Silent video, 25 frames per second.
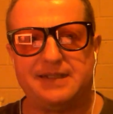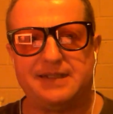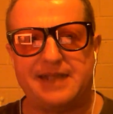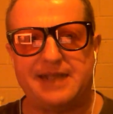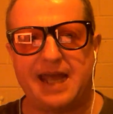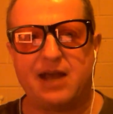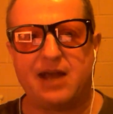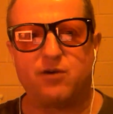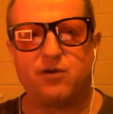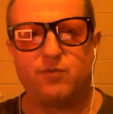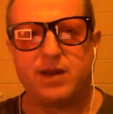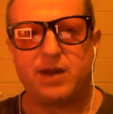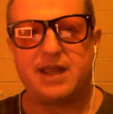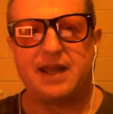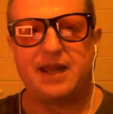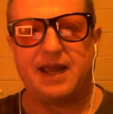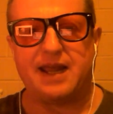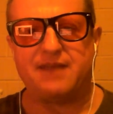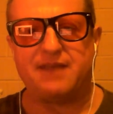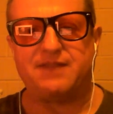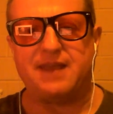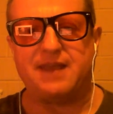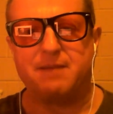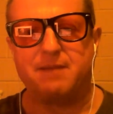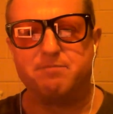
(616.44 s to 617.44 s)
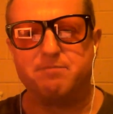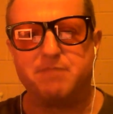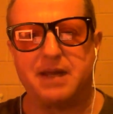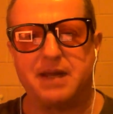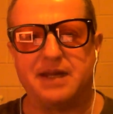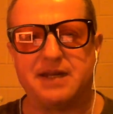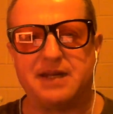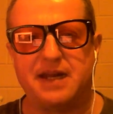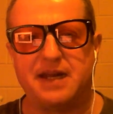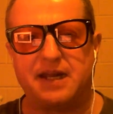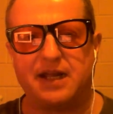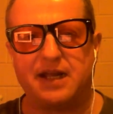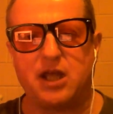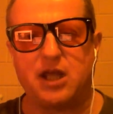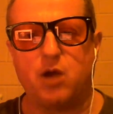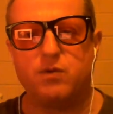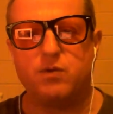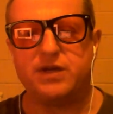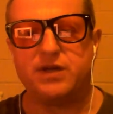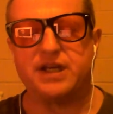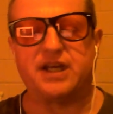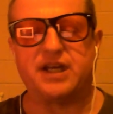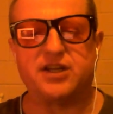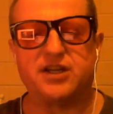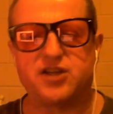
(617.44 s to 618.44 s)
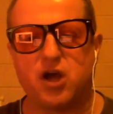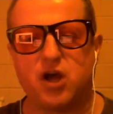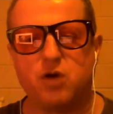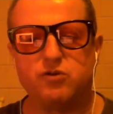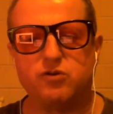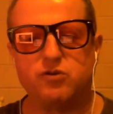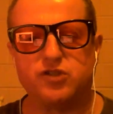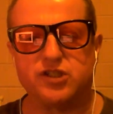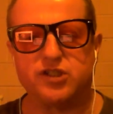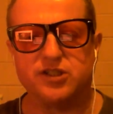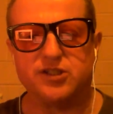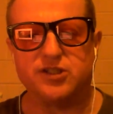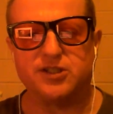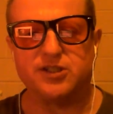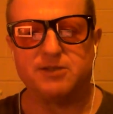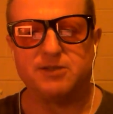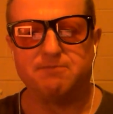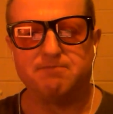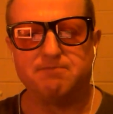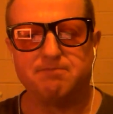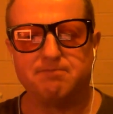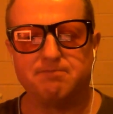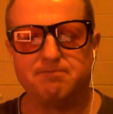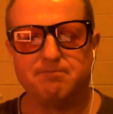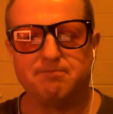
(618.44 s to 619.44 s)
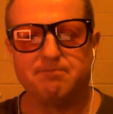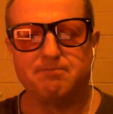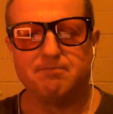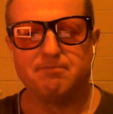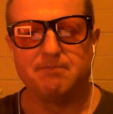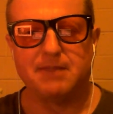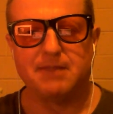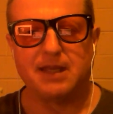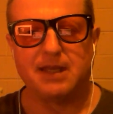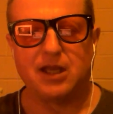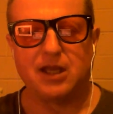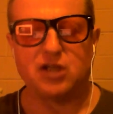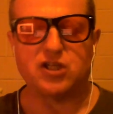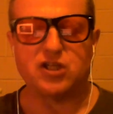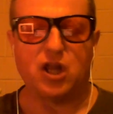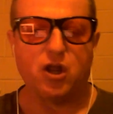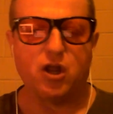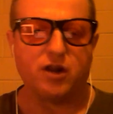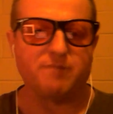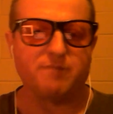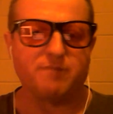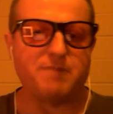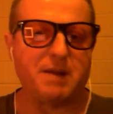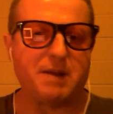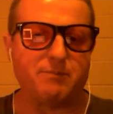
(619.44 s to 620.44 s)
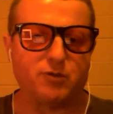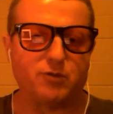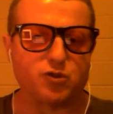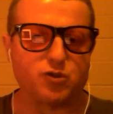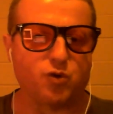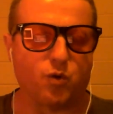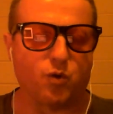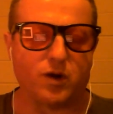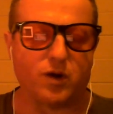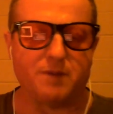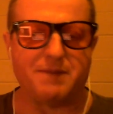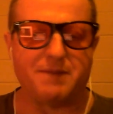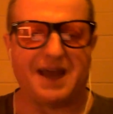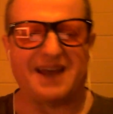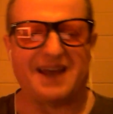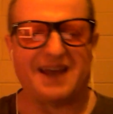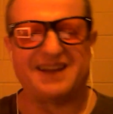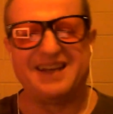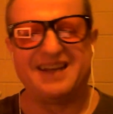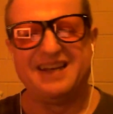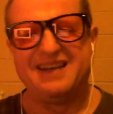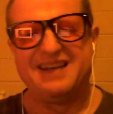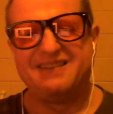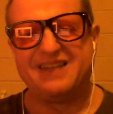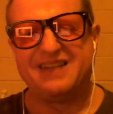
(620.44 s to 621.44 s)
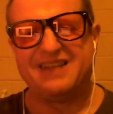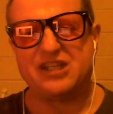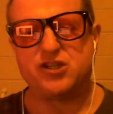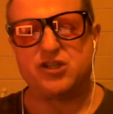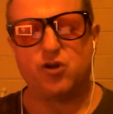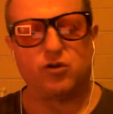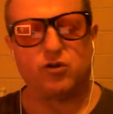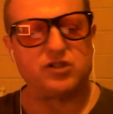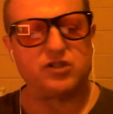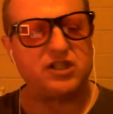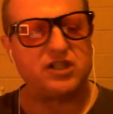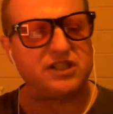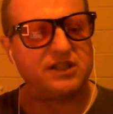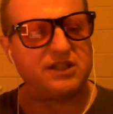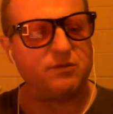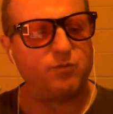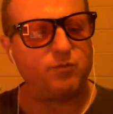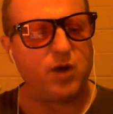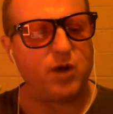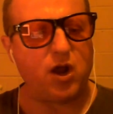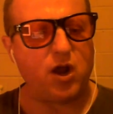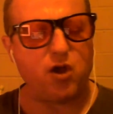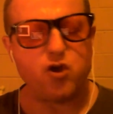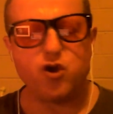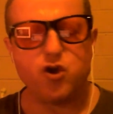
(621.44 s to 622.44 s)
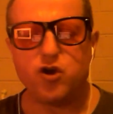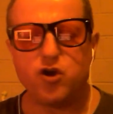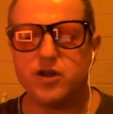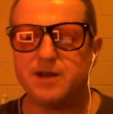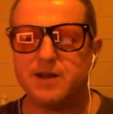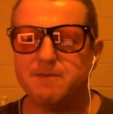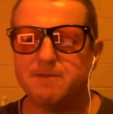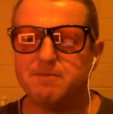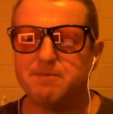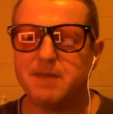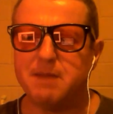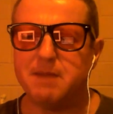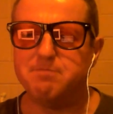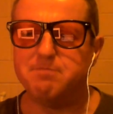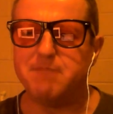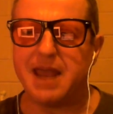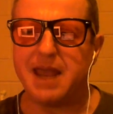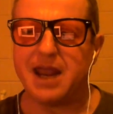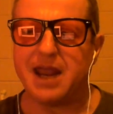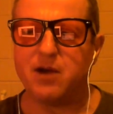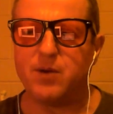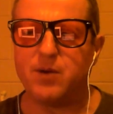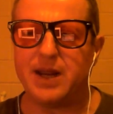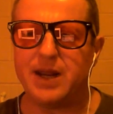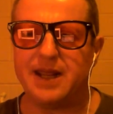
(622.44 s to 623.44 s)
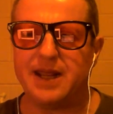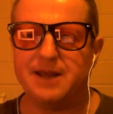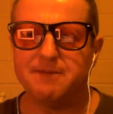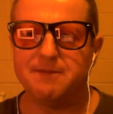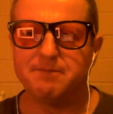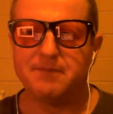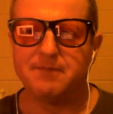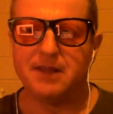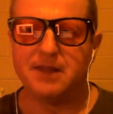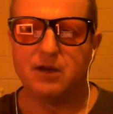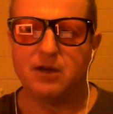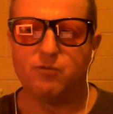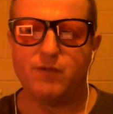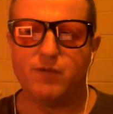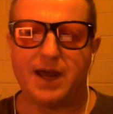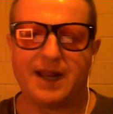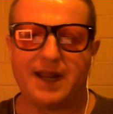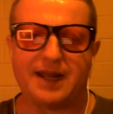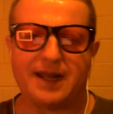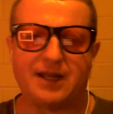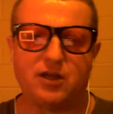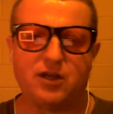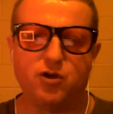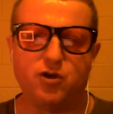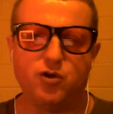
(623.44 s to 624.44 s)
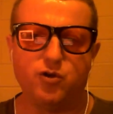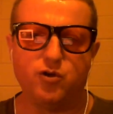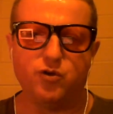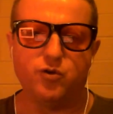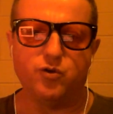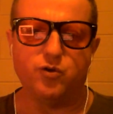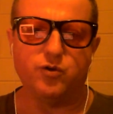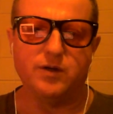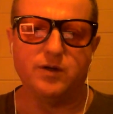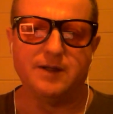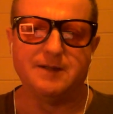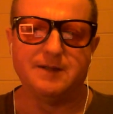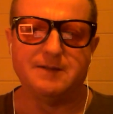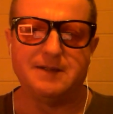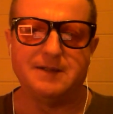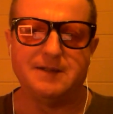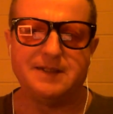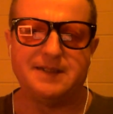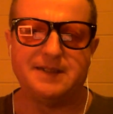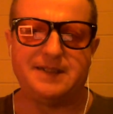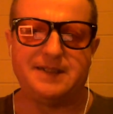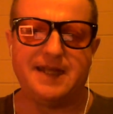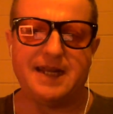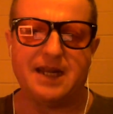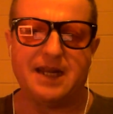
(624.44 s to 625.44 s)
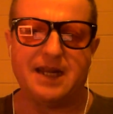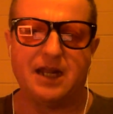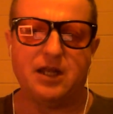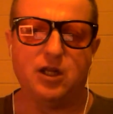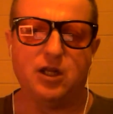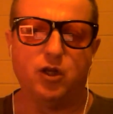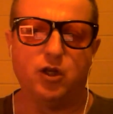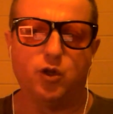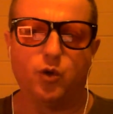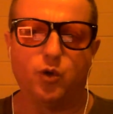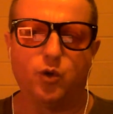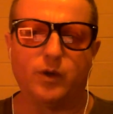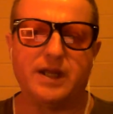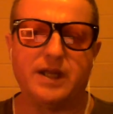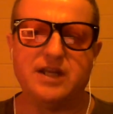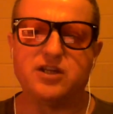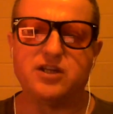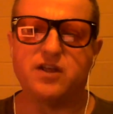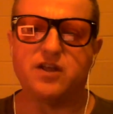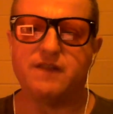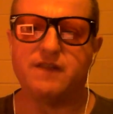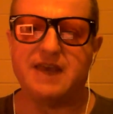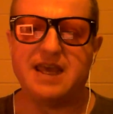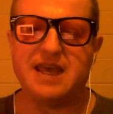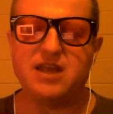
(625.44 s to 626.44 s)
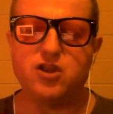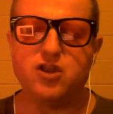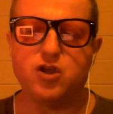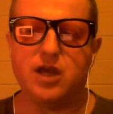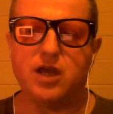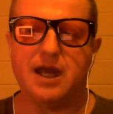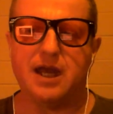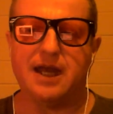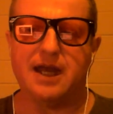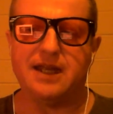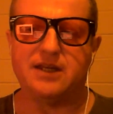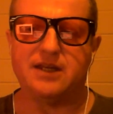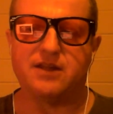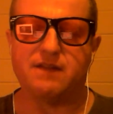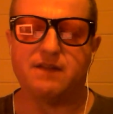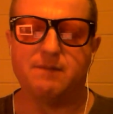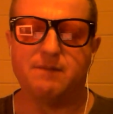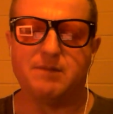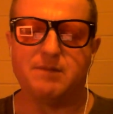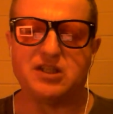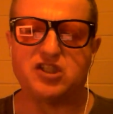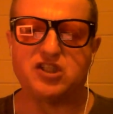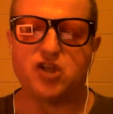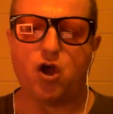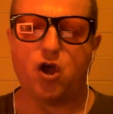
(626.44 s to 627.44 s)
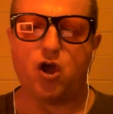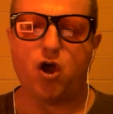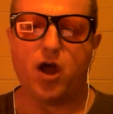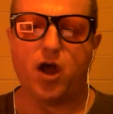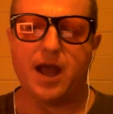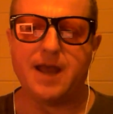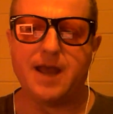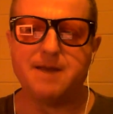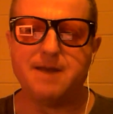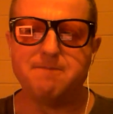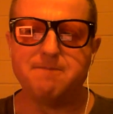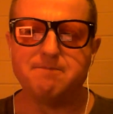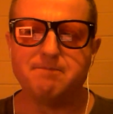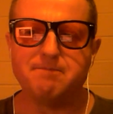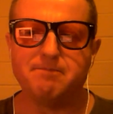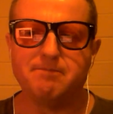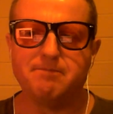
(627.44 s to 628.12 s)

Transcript: downregulate the ability to go into ketosis. Because a lot of people talk about this nonsense. And when I heard Mary Ruddick, who did look into the into the Maasai